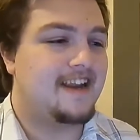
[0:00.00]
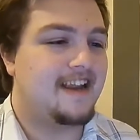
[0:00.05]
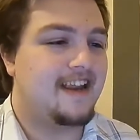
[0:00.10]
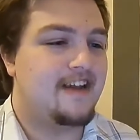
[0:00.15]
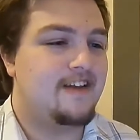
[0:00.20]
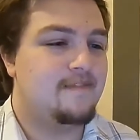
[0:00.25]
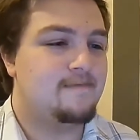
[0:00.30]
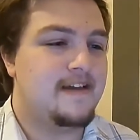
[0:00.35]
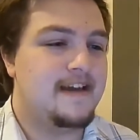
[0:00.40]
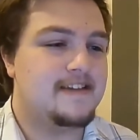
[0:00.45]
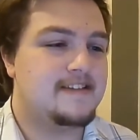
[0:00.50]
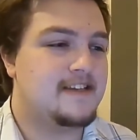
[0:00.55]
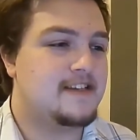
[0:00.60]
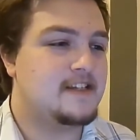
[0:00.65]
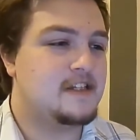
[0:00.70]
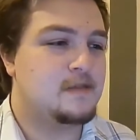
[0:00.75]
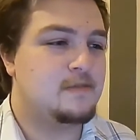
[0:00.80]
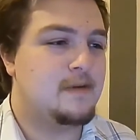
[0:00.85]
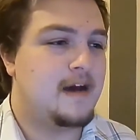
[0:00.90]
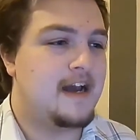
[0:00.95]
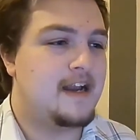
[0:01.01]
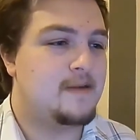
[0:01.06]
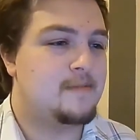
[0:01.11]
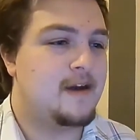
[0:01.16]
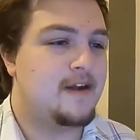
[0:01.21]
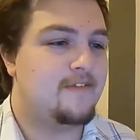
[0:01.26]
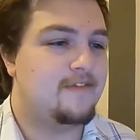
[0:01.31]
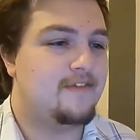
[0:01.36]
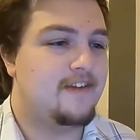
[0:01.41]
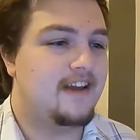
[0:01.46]
Lee Amazing
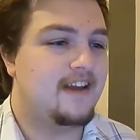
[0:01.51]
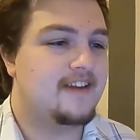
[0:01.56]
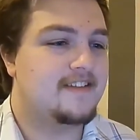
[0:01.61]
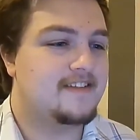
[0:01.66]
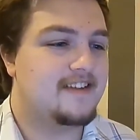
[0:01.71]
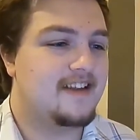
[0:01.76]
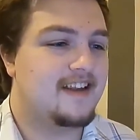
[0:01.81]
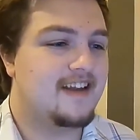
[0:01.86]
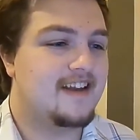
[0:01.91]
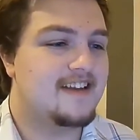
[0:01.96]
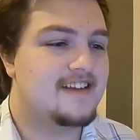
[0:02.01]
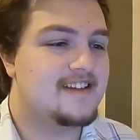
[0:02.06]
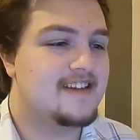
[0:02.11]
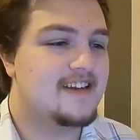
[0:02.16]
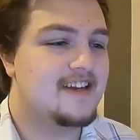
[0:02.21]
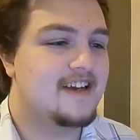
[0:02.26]
Spider-Man thing, isn't it?